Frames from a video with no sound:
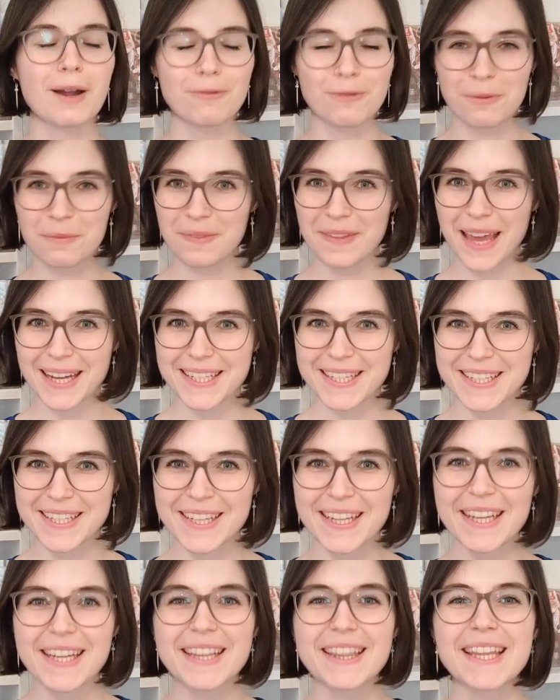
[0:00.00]
apart from that,
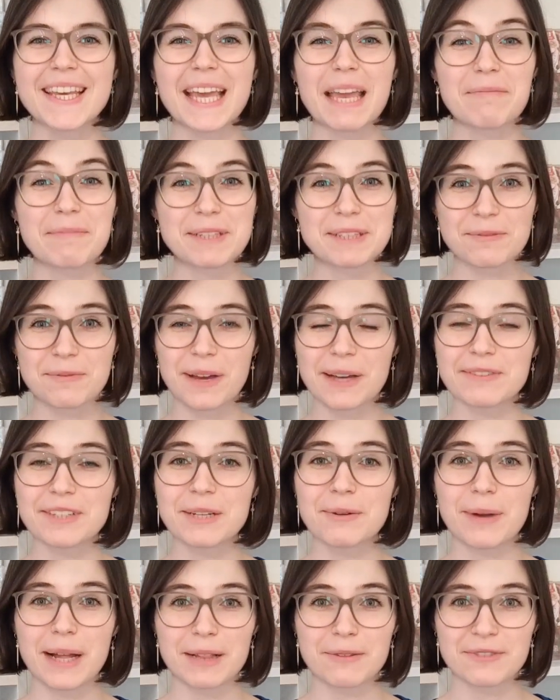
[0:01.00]
the game is
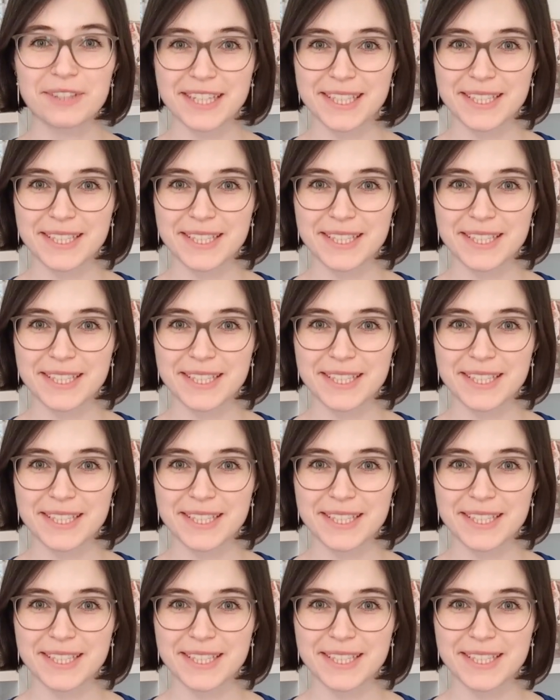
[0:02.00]
very well